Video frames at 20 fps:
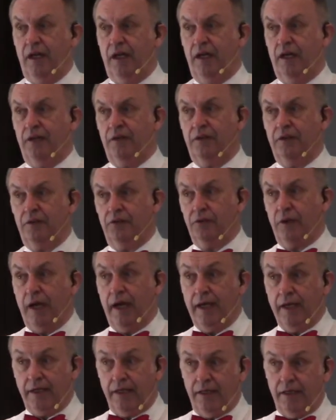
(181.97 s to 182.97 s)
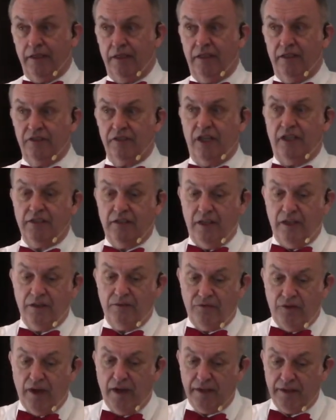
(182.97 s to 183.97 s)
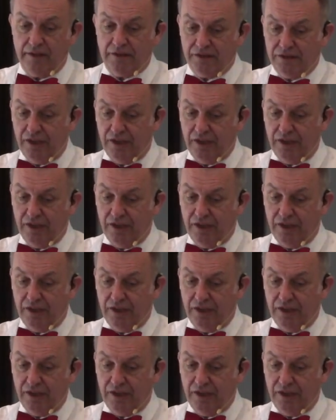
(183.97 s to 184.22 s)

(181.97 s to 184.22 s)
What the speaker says: the dragon is identified